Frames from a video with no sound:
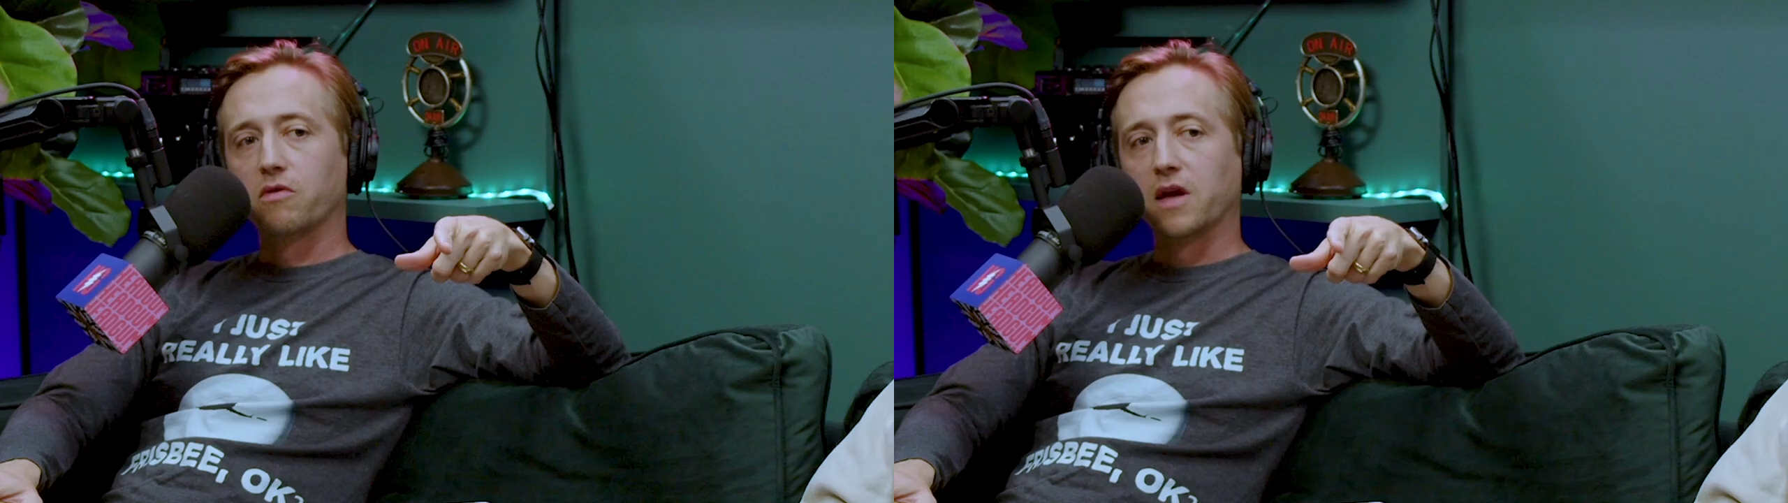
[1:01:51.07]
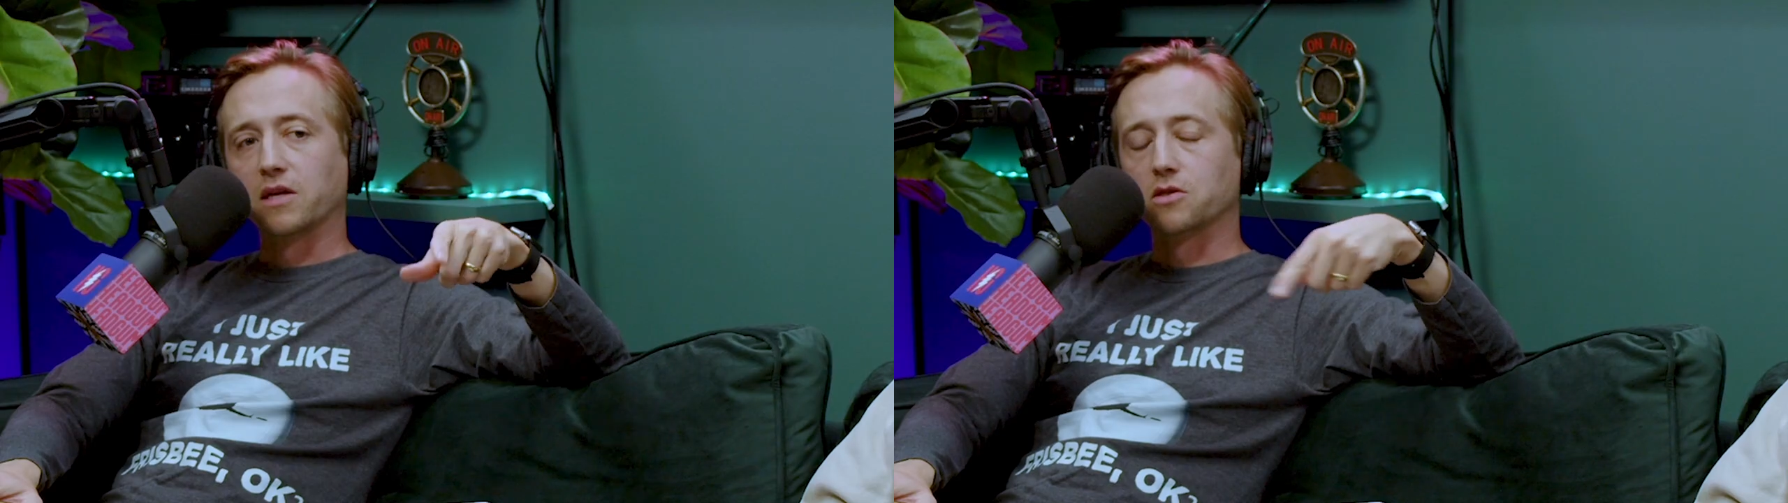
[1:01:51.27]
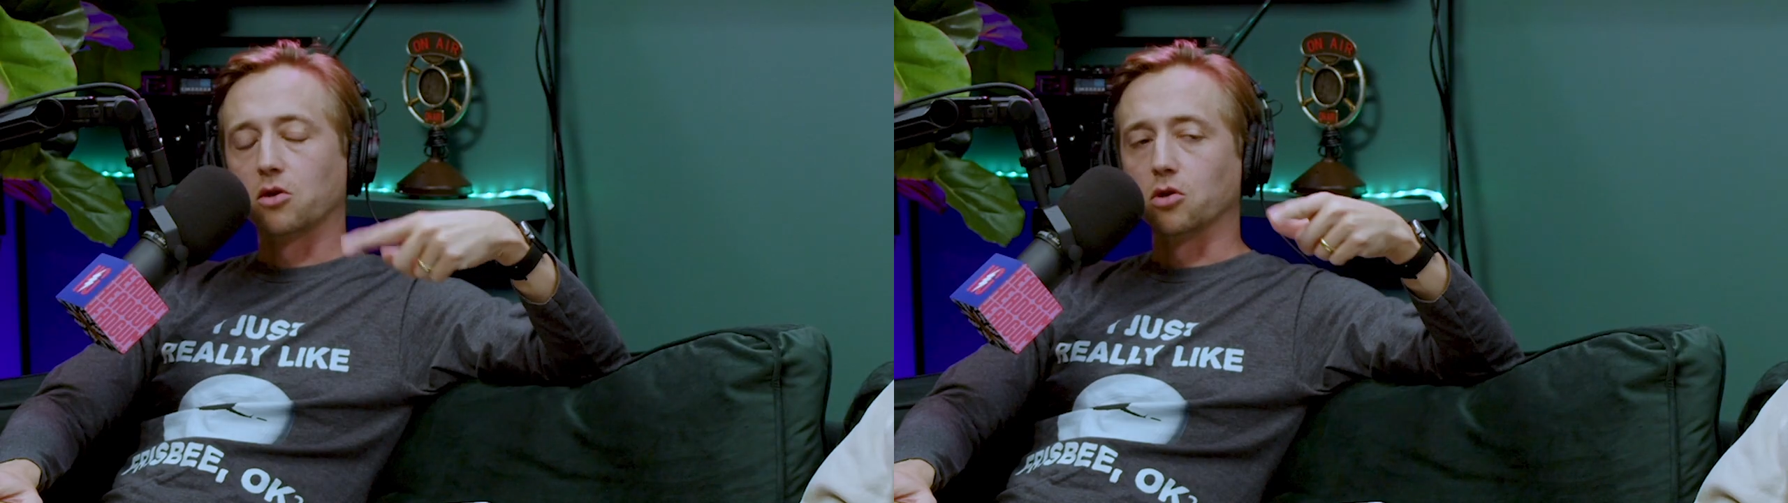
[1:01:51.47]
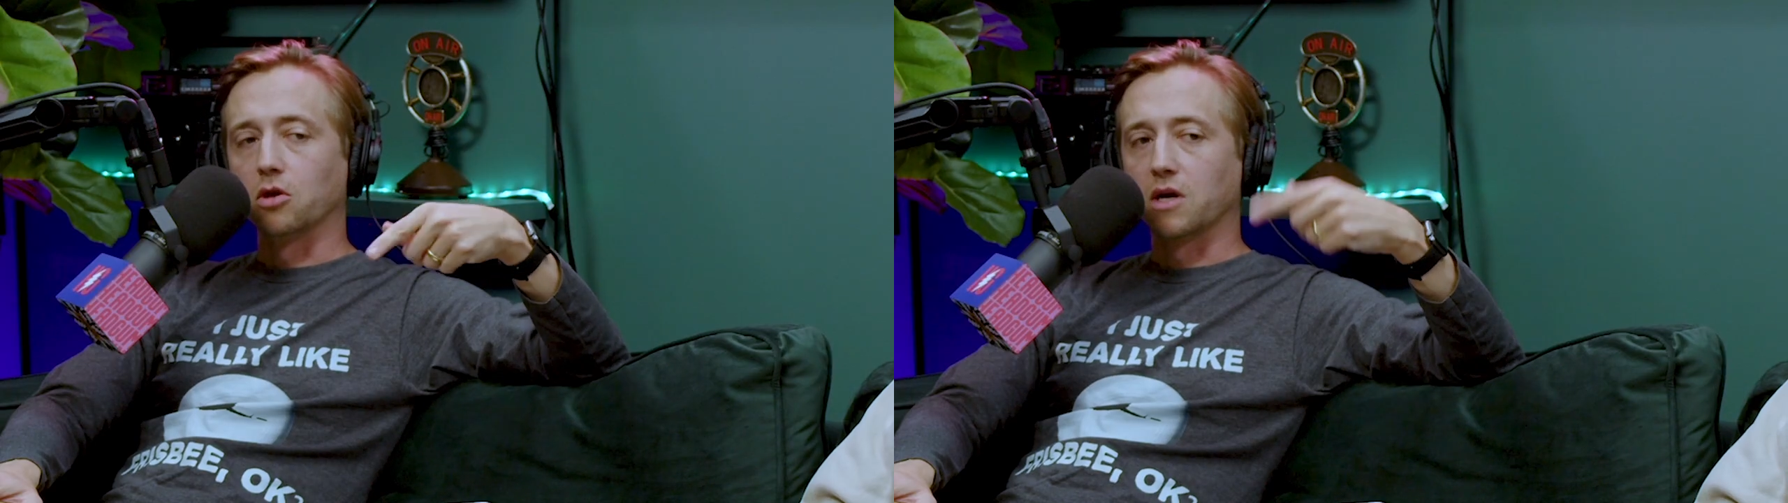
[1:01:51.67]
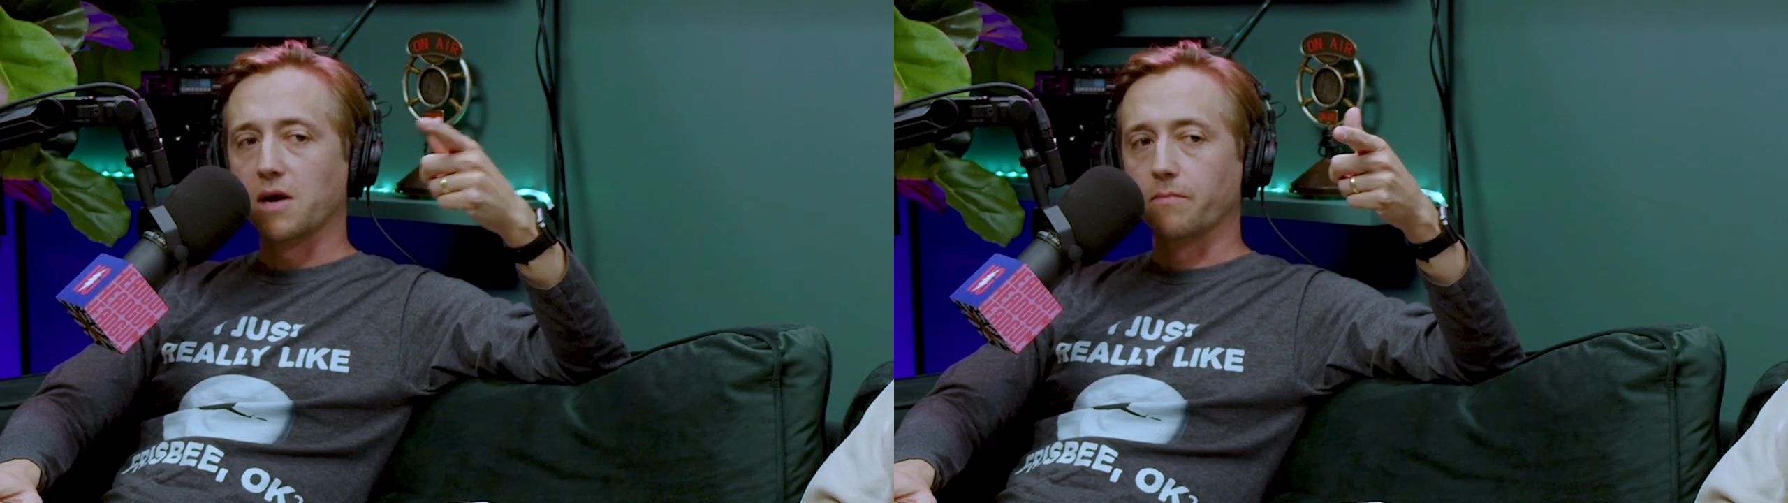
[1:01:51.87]
Things mm-hmm. start to
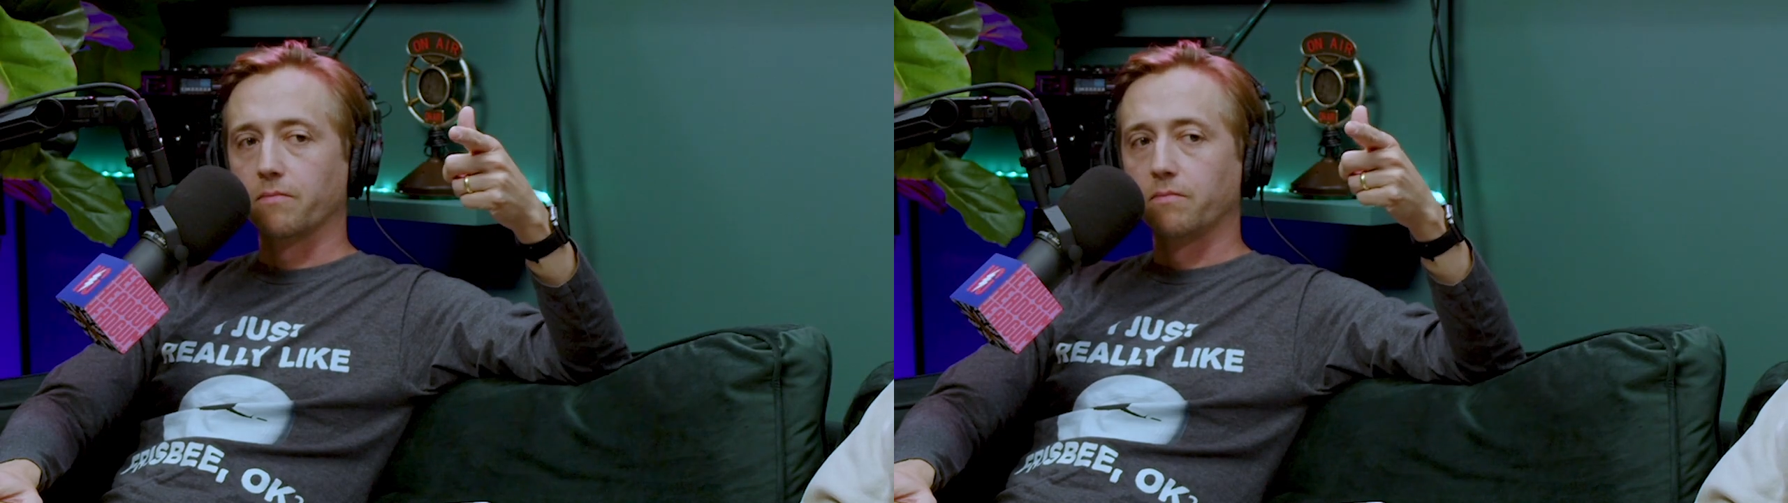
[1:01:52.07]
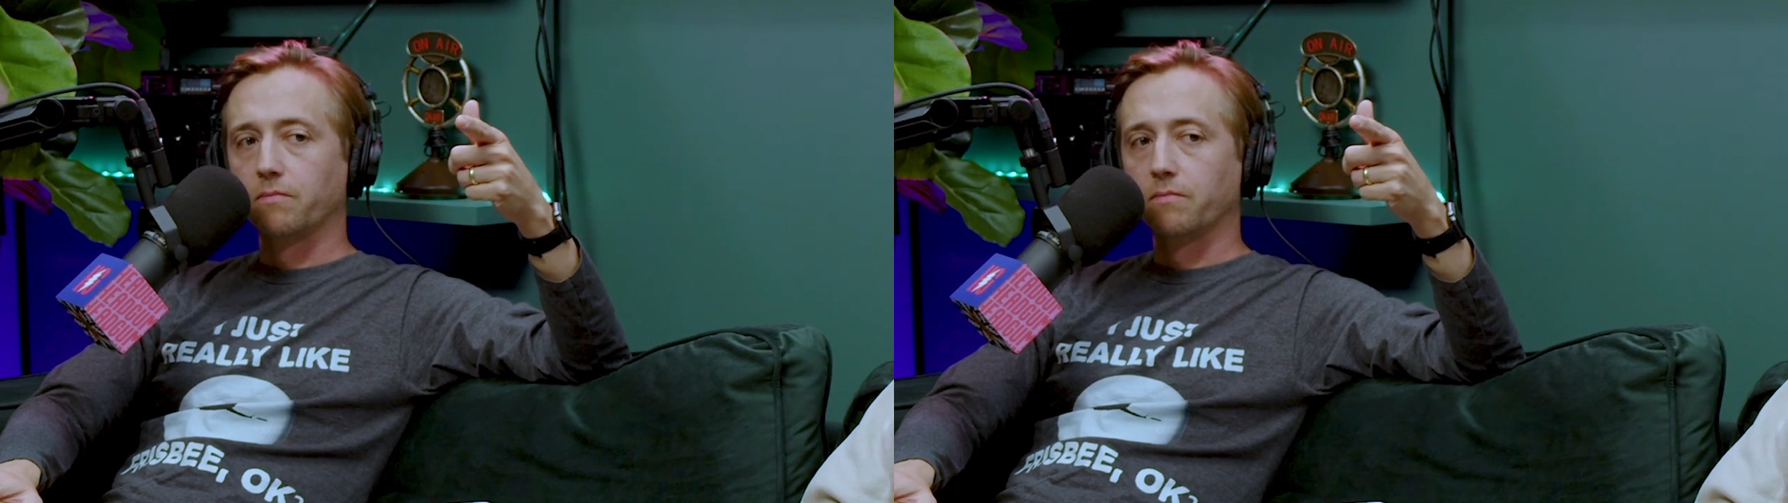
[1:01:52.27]
look up.